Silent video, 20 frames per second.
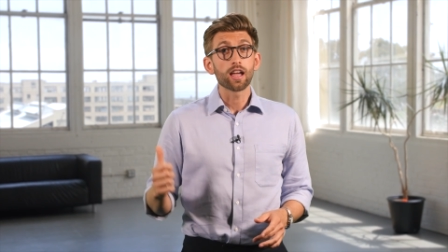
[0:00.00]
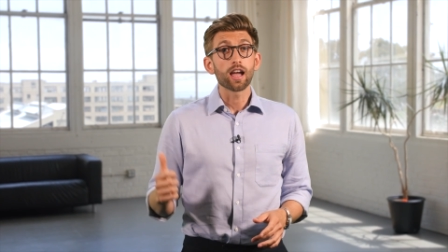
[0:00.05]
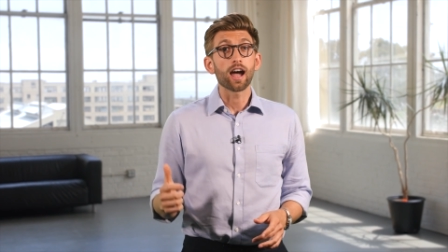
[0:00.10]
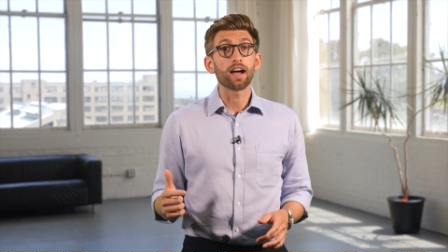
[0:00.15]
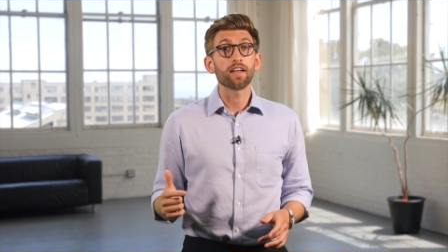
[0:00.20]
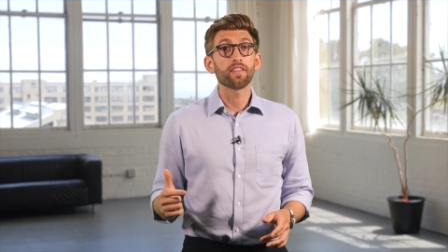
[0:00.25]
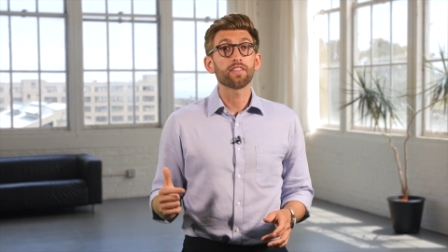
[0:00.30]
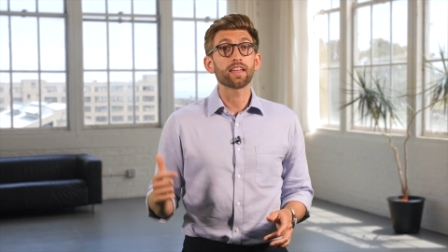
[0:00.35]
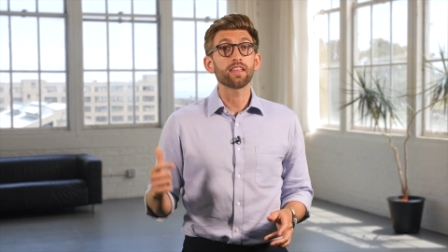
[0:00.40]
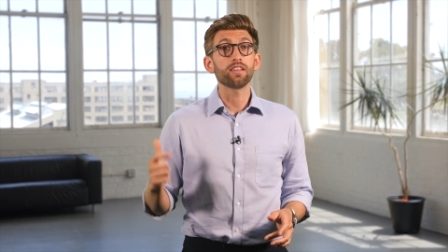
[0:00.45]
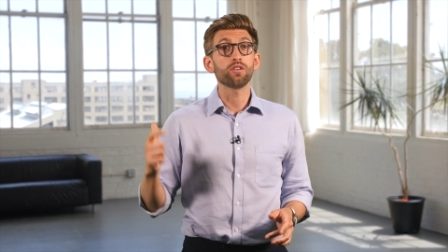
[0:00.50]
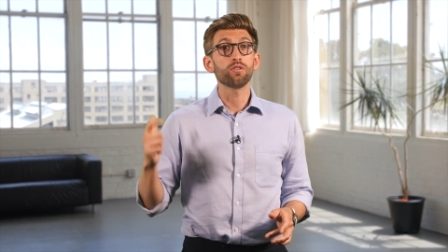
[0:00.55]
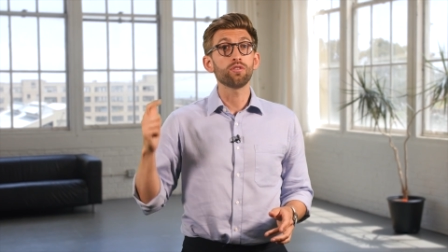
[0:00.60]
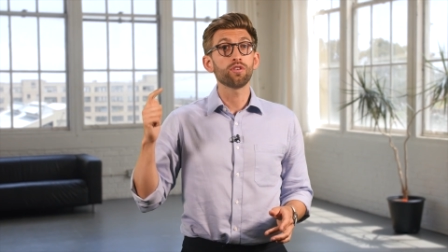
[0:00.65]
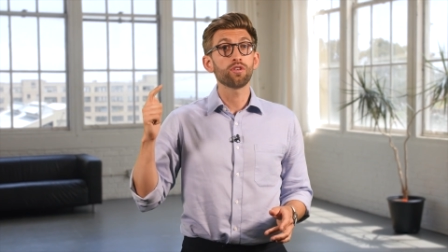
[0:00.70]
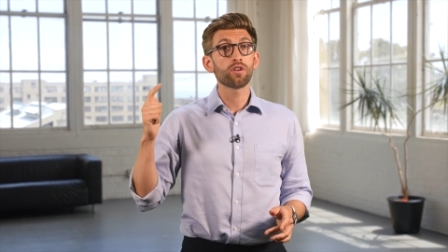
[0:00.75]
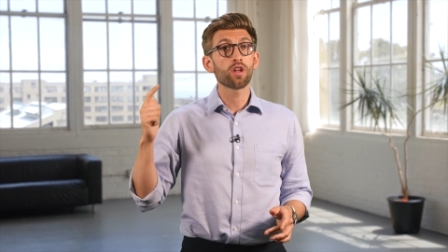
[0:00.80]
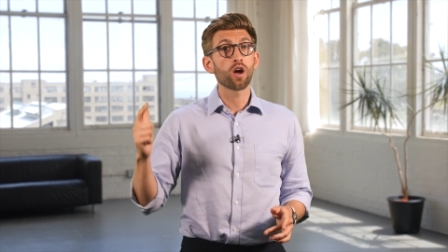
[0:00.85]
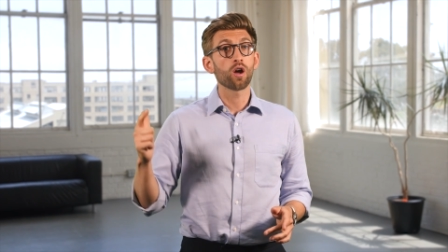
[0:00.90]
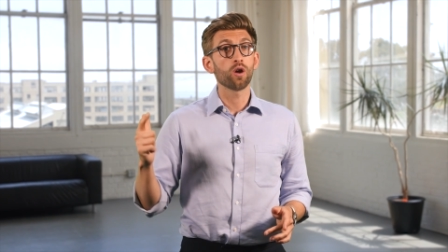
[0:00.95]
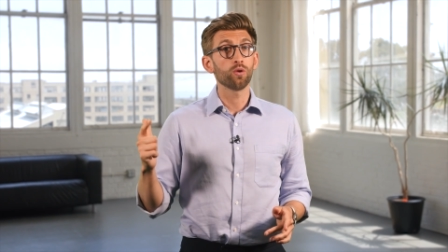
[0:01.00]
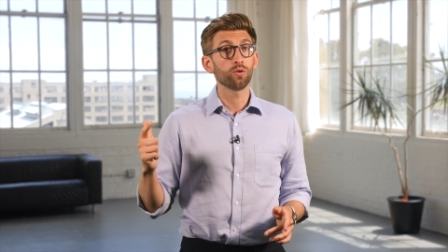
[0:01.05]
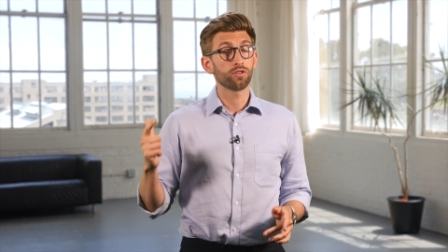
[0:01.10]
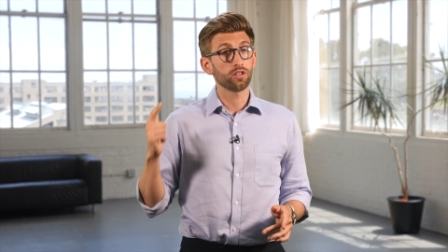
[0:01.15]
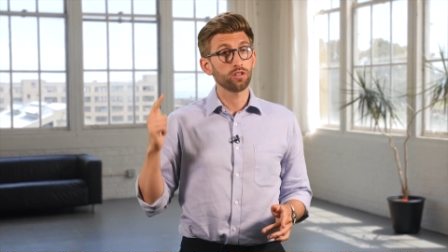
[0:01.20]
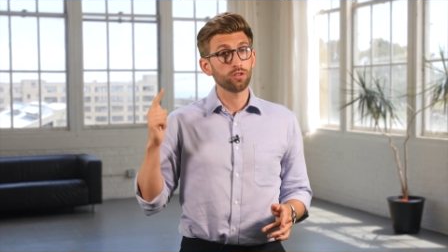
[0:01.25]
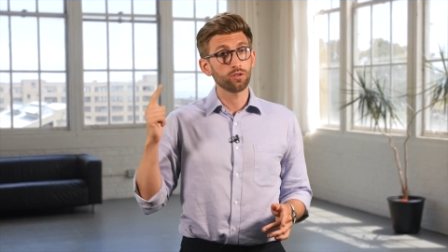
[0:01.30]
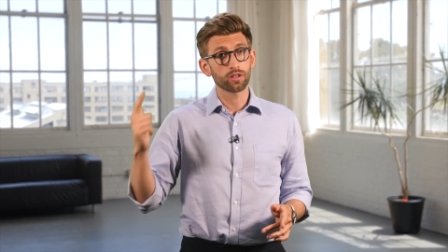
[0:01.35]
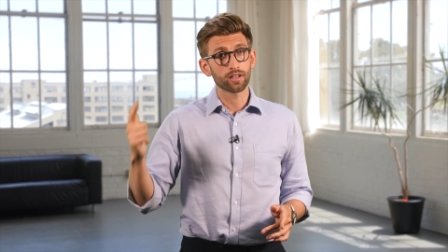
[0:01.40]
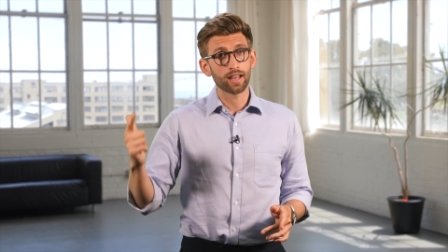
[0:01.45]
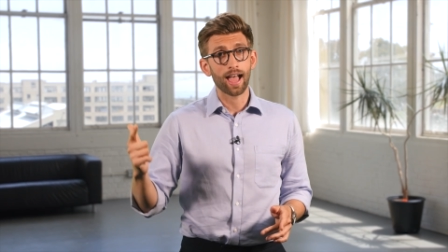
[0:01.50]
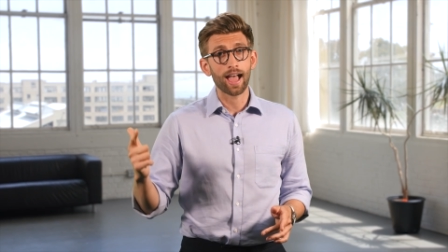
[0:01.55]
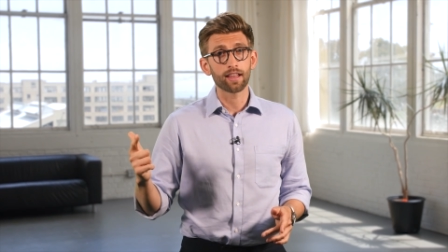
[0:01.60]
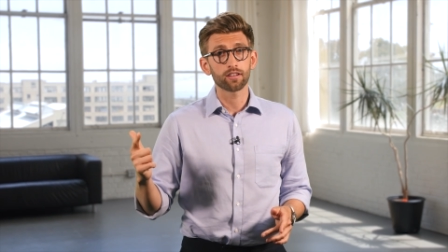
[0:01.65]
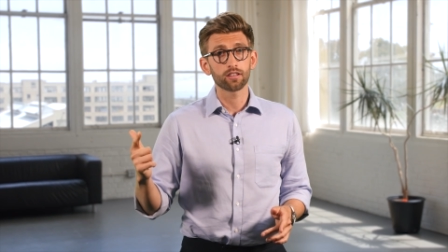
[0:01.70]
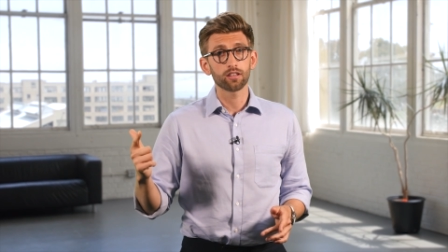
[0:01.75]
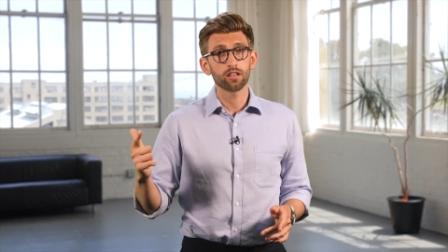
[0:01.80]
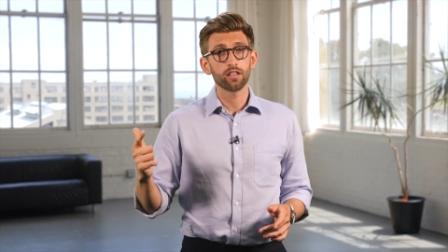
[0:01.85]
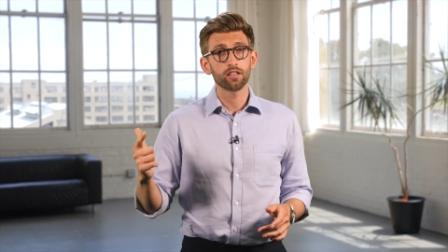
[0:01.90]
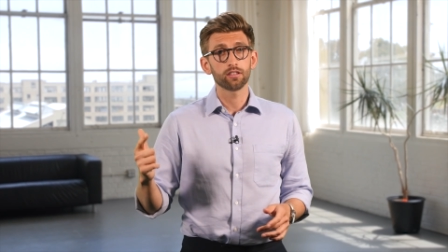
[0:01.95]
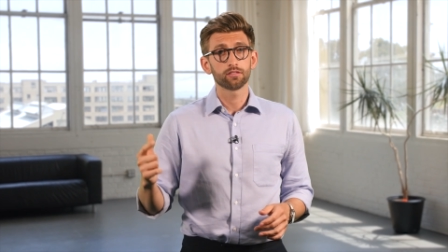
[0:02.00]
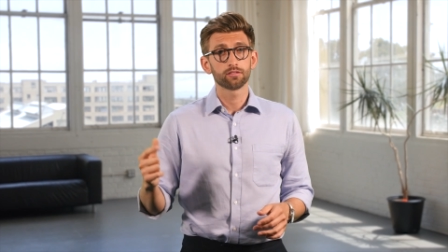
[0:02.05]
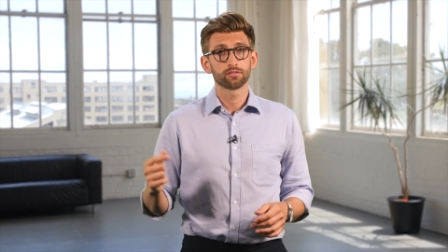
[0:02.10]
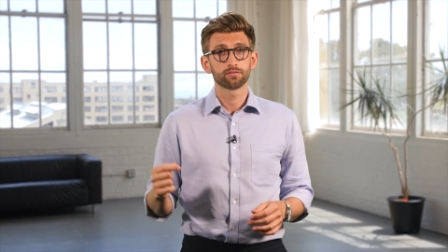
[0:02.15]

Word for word: and that you know that you can handle it?